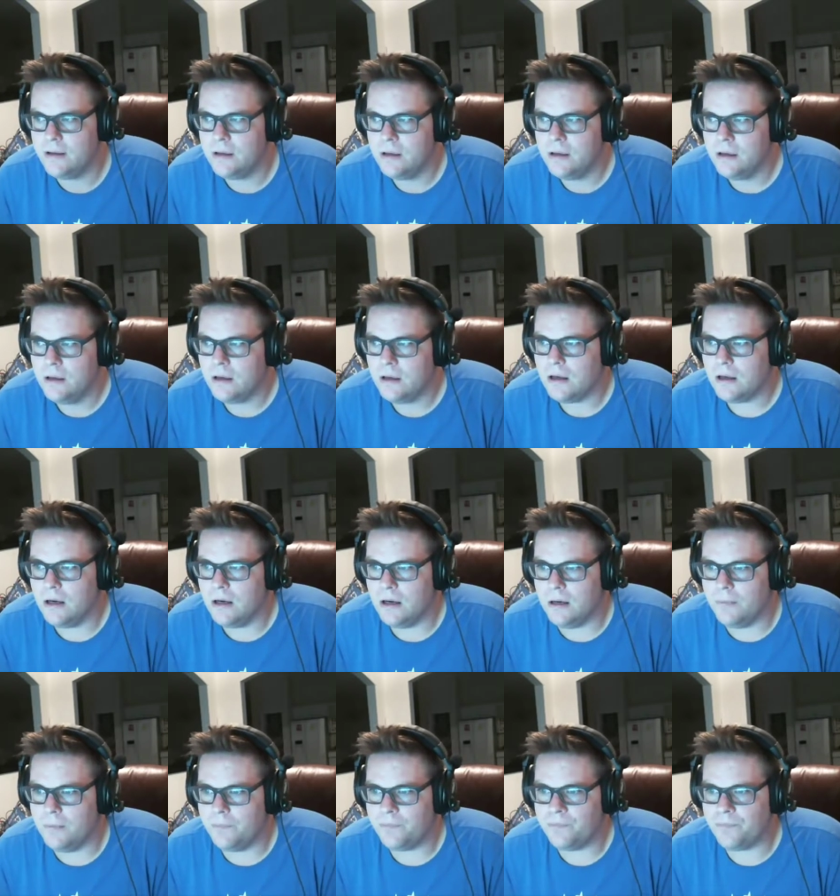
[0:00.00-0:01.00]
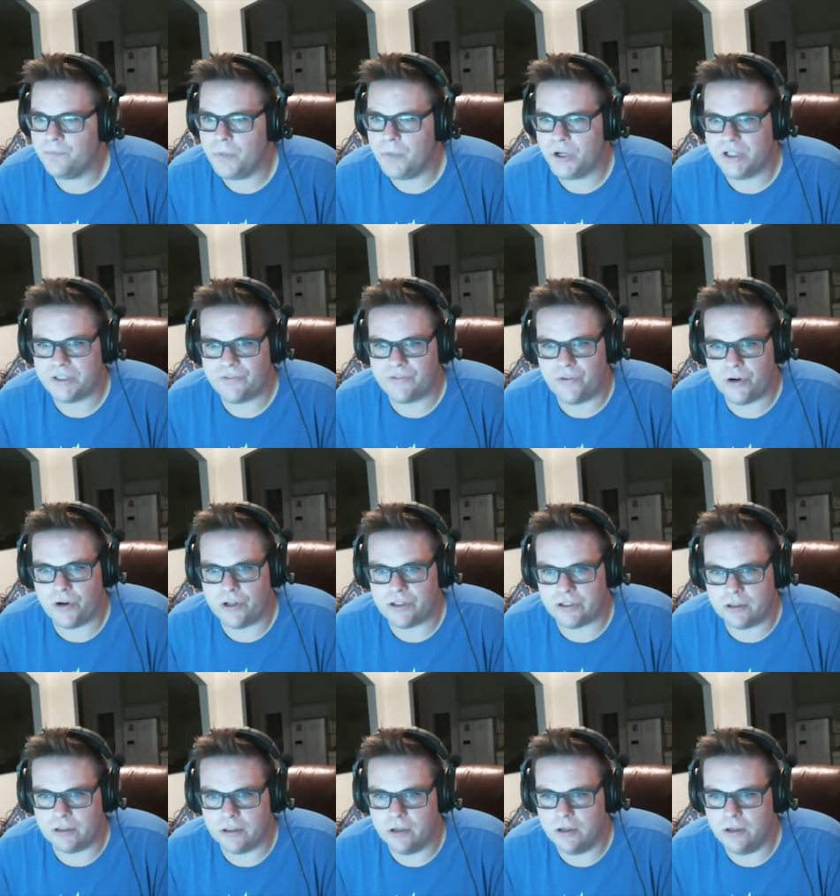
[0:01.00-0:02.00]
Um, but as far as
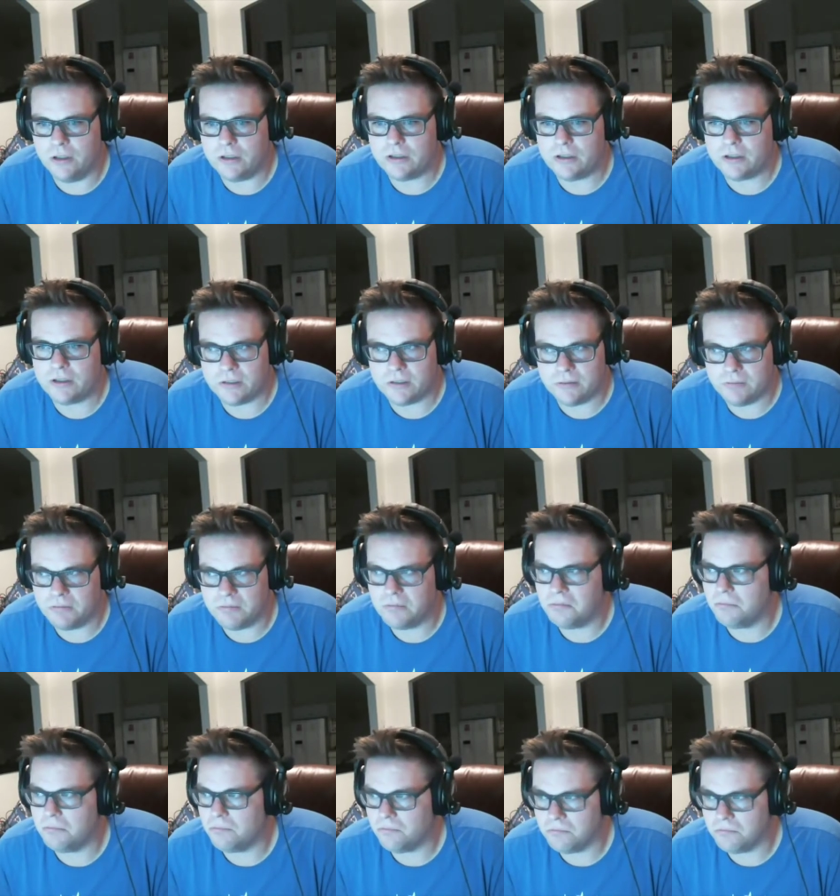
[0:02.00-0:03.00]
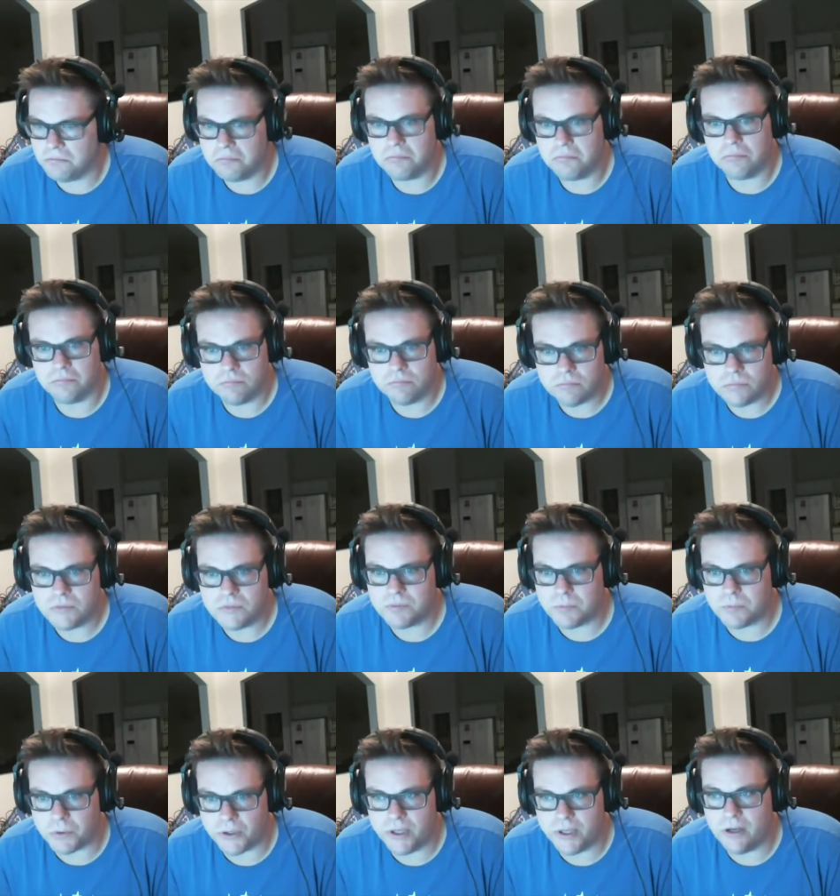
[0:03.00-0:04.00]
looks, it's pretty
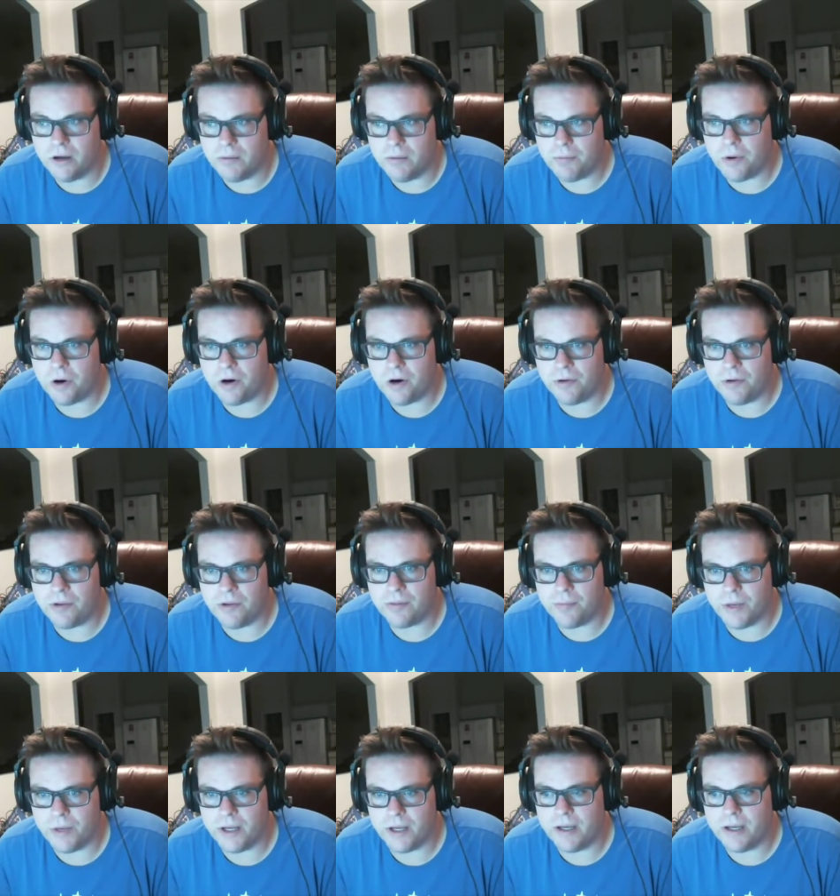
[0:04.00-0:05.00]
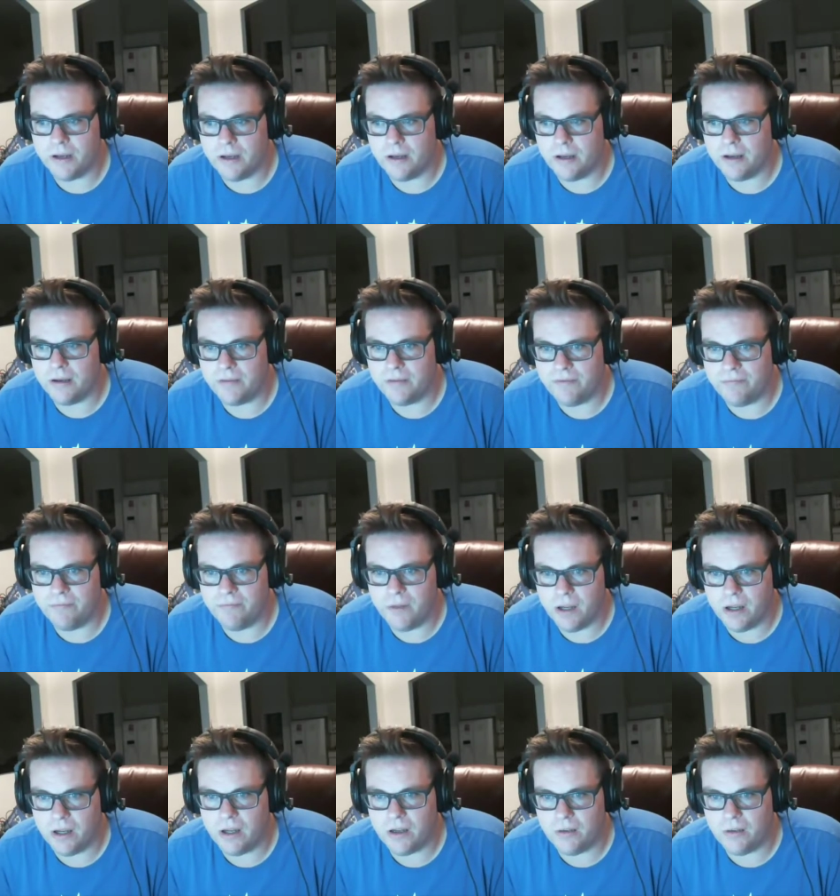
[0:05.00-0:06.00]
on par with my uh, uh,
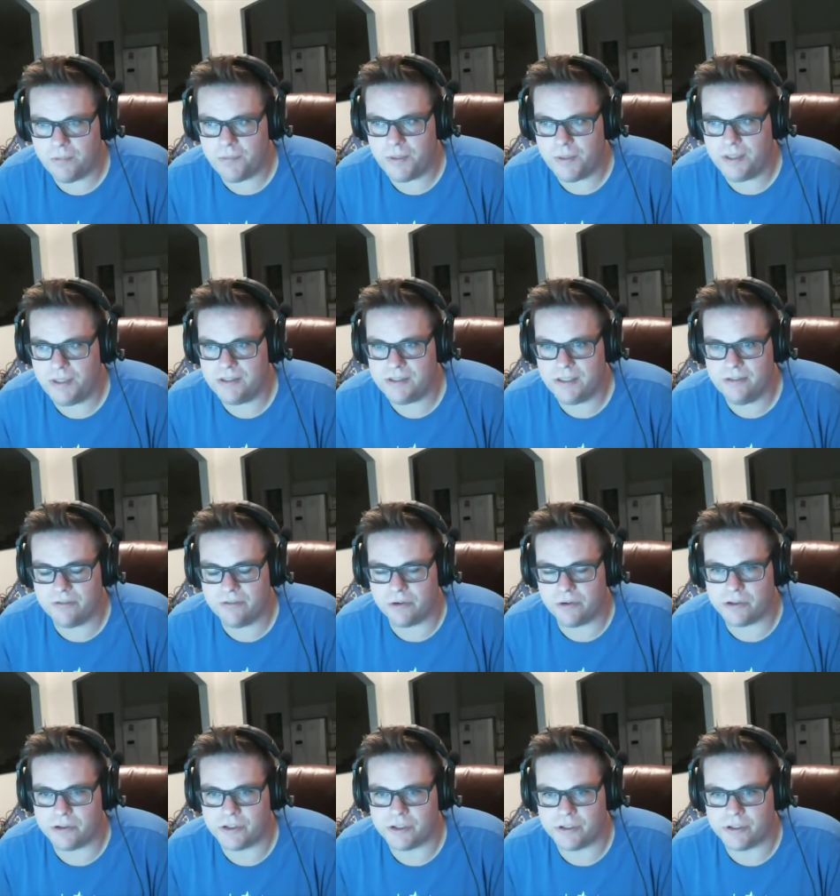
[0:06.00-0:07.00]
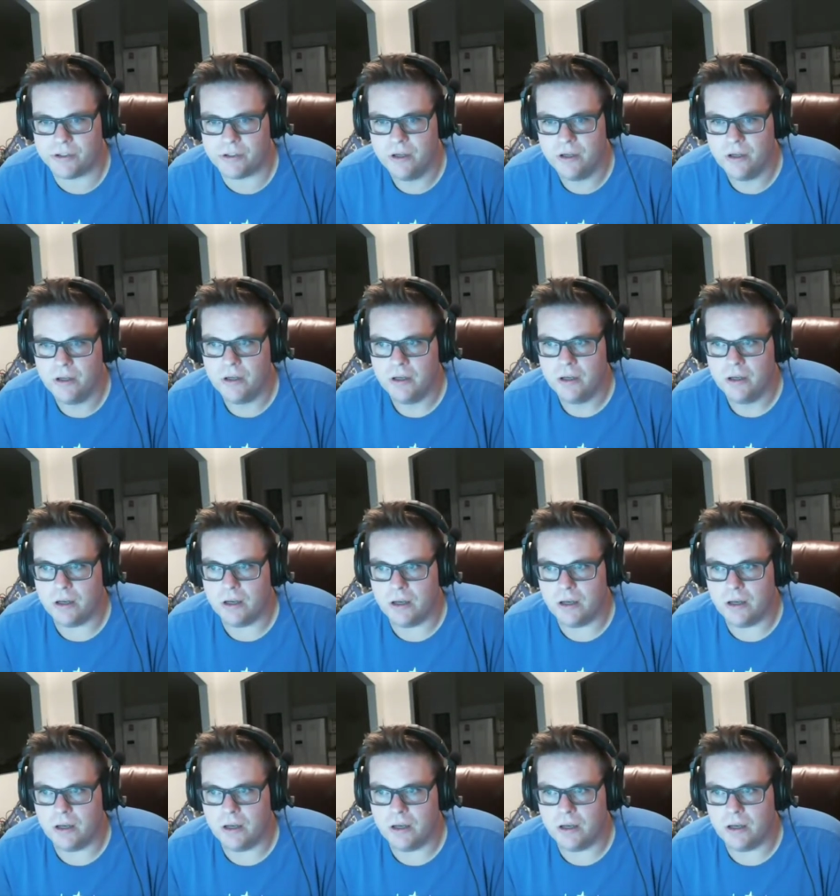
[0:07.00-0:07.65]
PC version. Um, hmm.